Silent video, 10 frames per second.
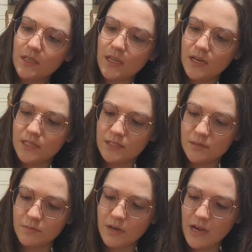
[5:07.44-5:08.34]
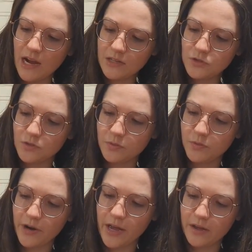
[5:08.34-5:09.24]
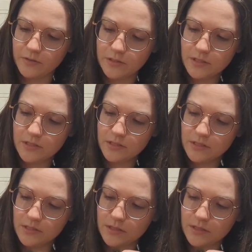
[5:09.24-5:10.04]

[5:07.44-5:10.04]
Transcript: getting some natural browns,